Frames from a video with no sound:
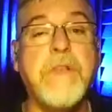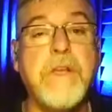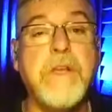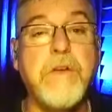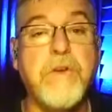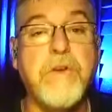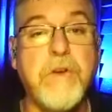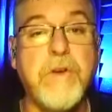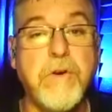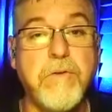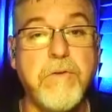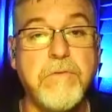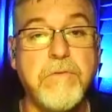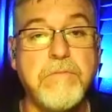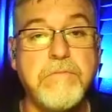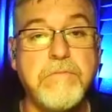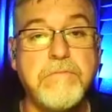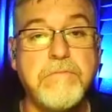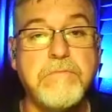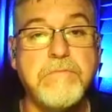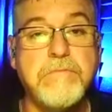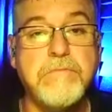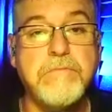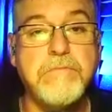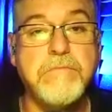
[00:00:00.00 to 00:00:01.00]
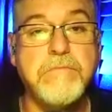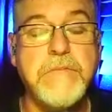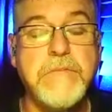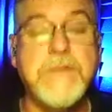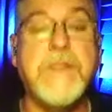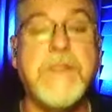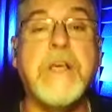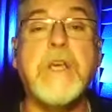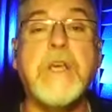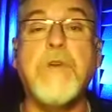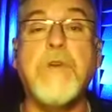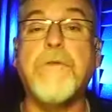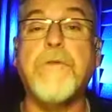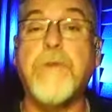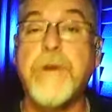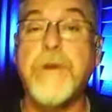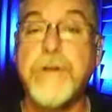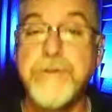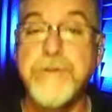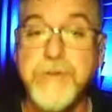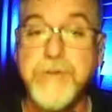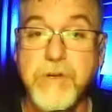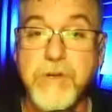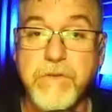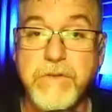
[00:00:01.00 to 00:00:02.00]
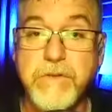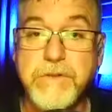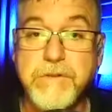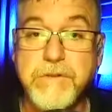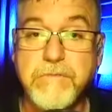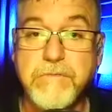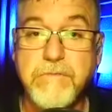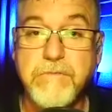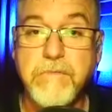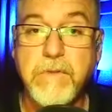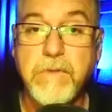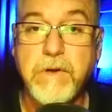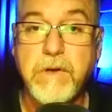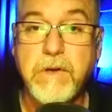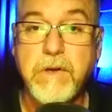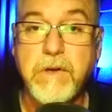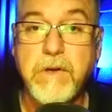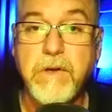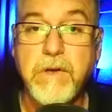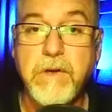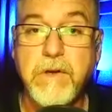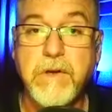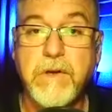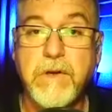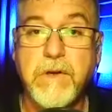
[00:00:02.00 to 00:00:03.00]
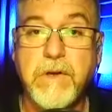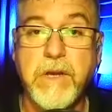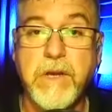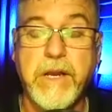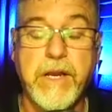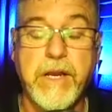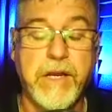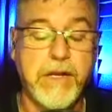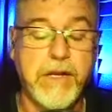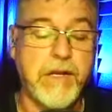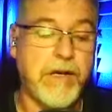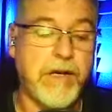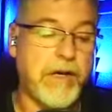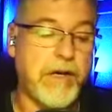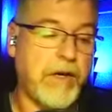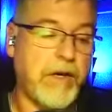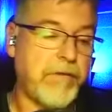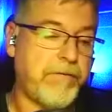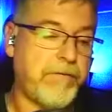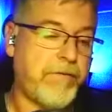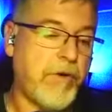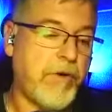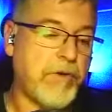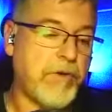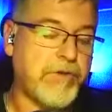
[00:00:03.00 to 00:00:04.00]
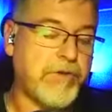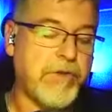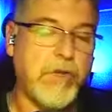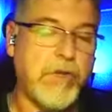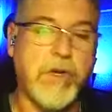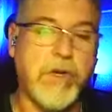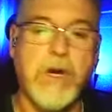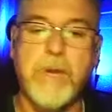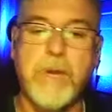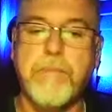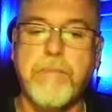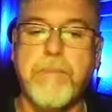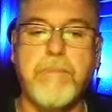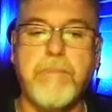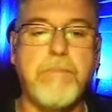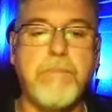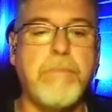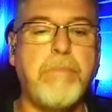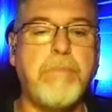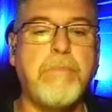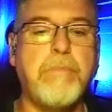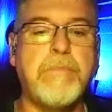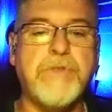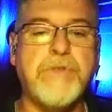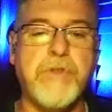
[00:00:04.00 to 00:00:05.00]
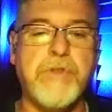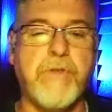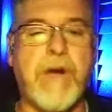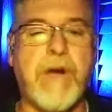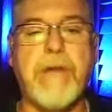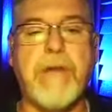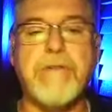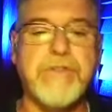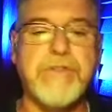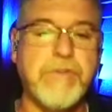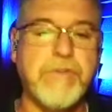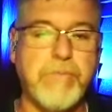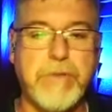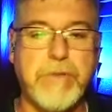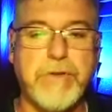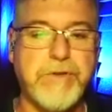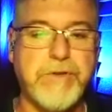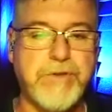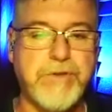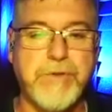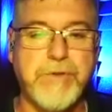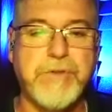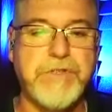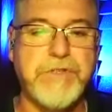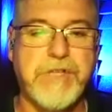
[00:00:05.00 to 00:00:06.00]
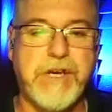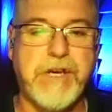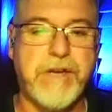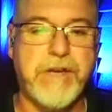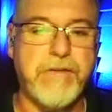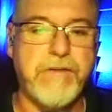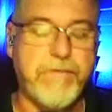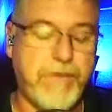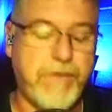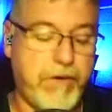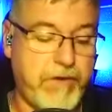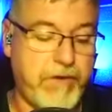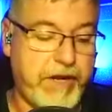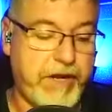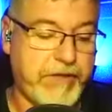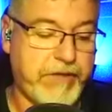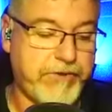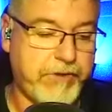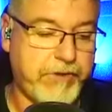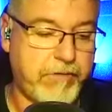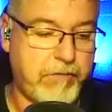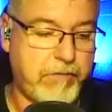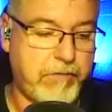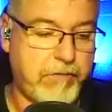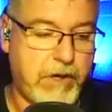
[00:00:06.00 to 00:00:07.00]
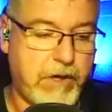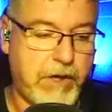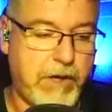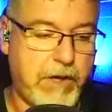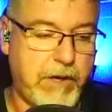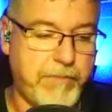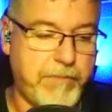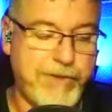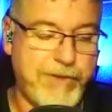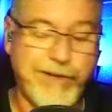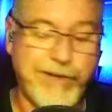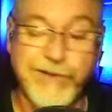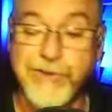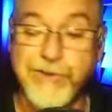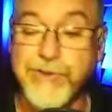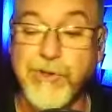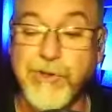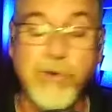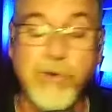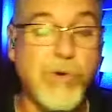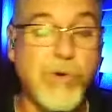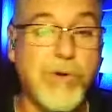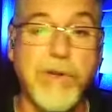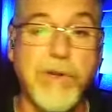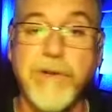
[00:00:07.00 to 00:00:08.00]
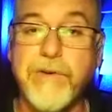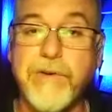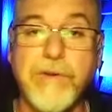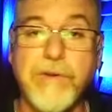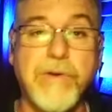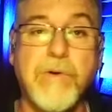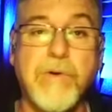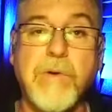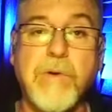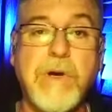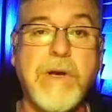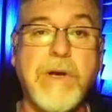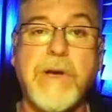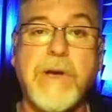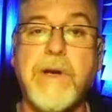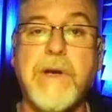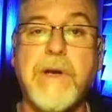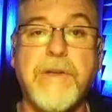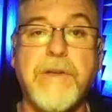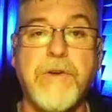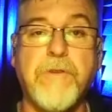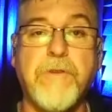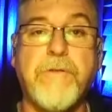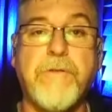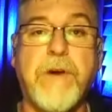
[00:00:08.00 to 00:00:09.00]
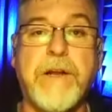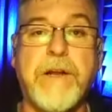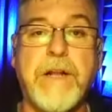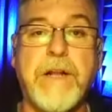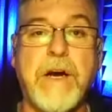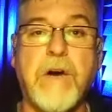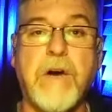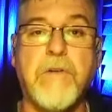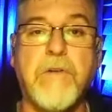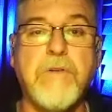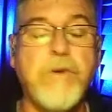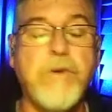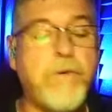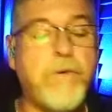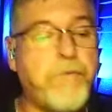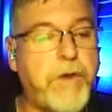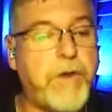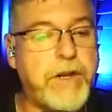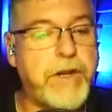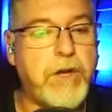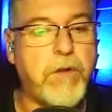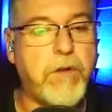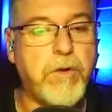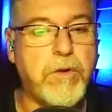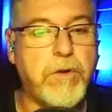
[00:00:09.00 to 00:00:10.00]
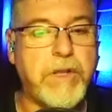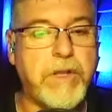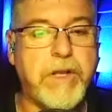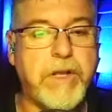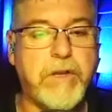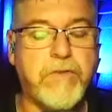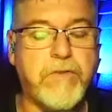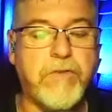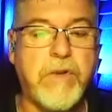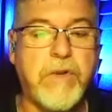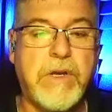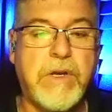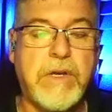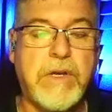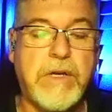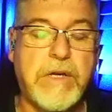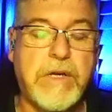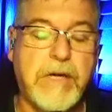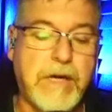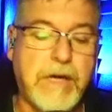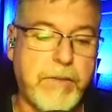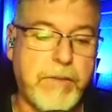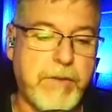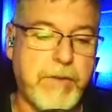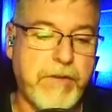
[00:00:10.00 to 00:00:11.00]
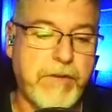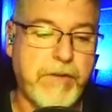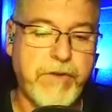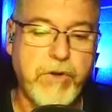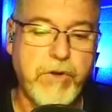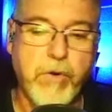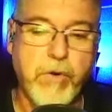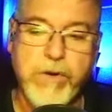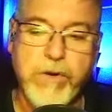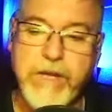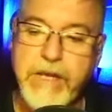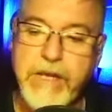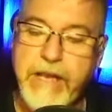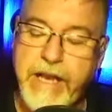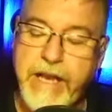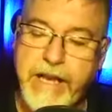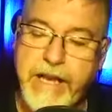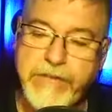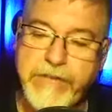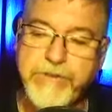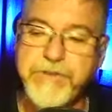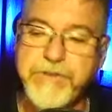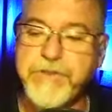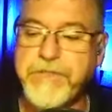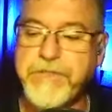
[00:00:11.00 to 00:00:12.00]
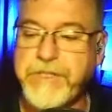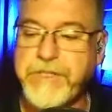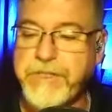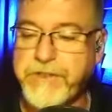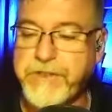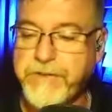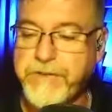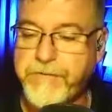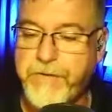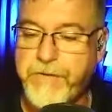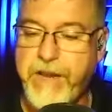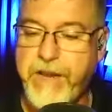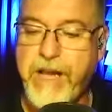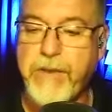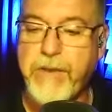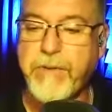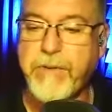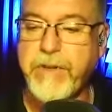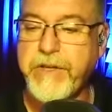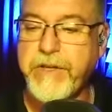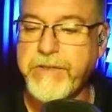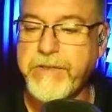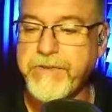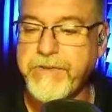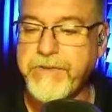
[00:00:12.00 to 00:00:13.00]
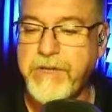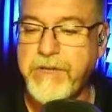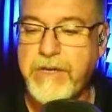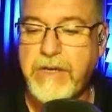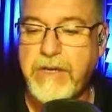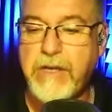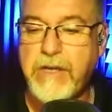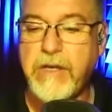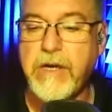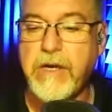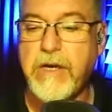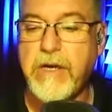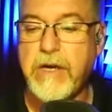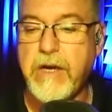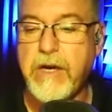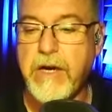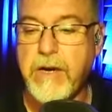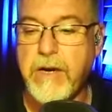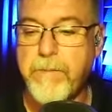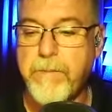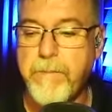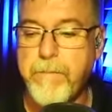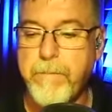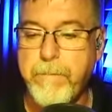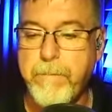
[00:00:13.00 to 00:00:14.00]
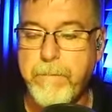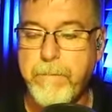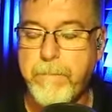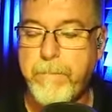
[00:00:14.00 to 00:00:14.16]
you do. And thank, you for your service. And uh, folks, look up Survivors of Blue Suicide Foundation. Um, you can just Google it too. You'll find out. You'll find all their links. Uh, but if you know any agencies, families, um,